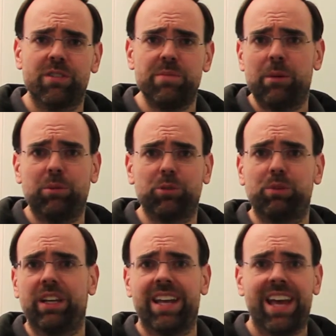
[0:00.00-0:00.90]
of being able to
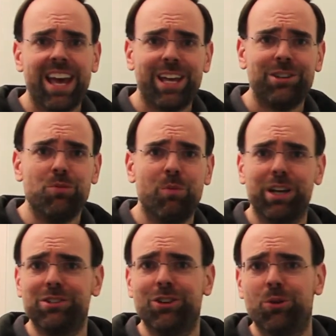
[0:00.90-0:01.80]
plan ahead. You
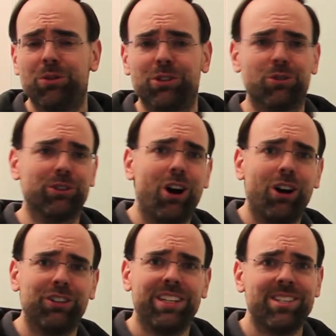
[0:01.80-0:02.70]
might know that during the
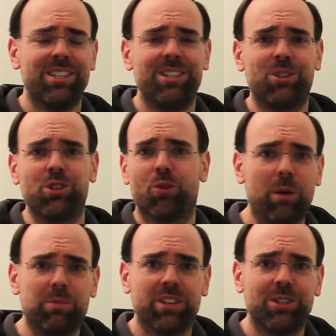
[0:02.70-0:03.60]
holiday season, your
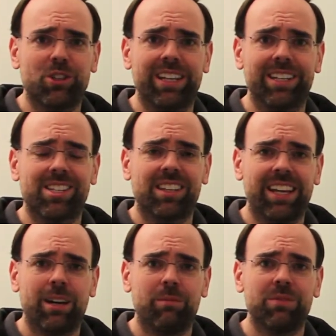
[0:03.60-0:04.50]
website's going to get
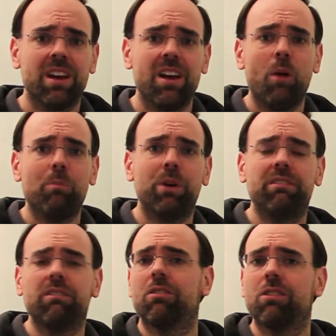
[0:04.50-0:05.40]
slammed.
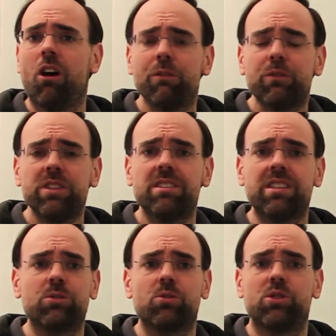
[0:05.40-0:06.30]
But often these
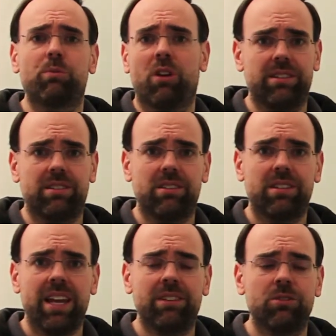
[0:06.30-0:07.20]
things are
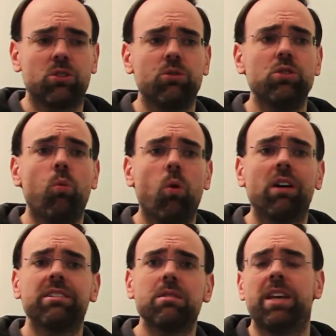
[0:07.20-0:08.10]
surprises. And so you
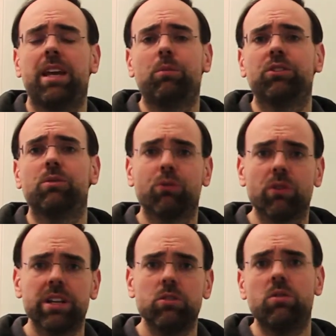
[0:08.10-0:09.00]
want to be able to
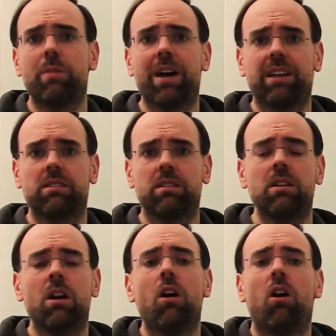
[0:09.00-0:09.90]
bring new capacity
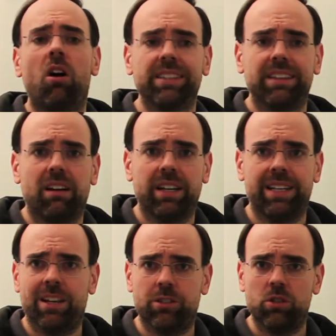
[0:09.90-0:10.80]
online
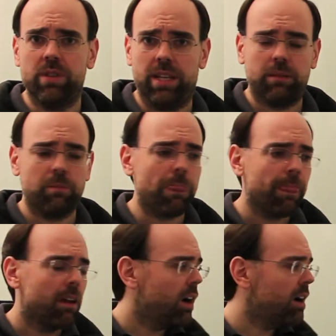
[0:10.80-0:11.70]
as you need
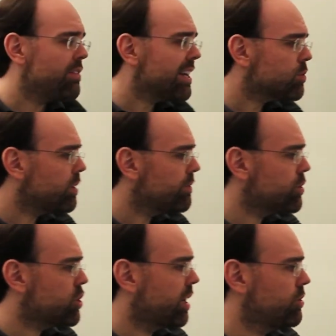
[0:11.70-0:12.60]
it. That's one of the
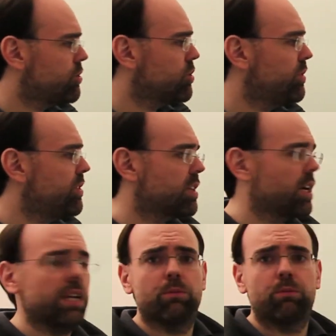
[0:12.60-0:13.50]
challenges with this
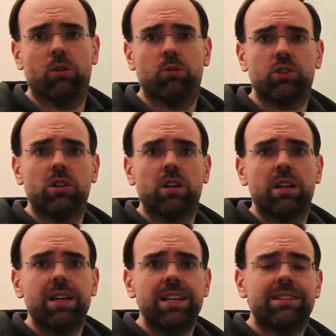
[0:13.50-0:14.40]
kind of approach,
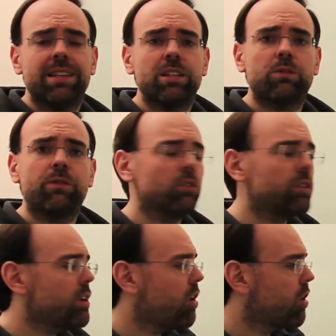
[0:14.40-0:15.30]
is that it's fairly
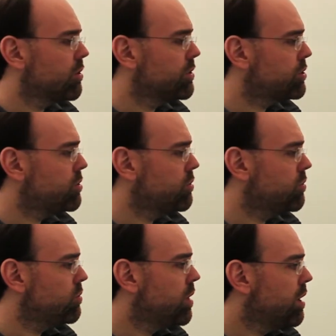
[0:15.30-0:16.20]
hard
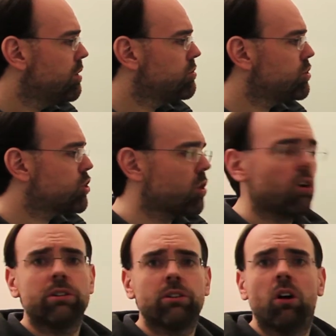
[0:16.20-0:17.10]
to
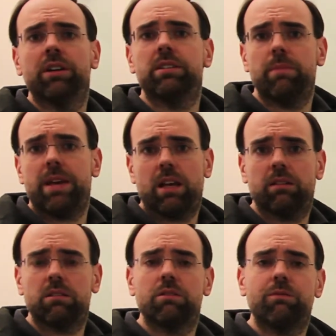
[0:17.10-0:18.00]
shard on demand,
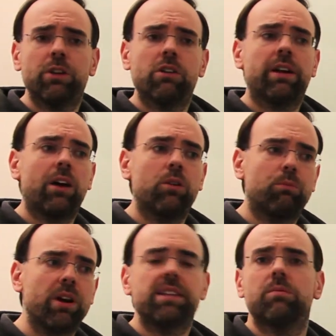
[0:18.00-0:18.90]
to figure out how to
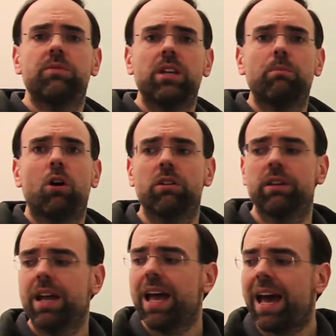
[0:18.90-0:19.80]
break something apart
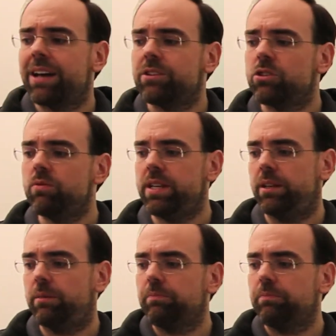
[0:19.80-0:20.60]
as you need it.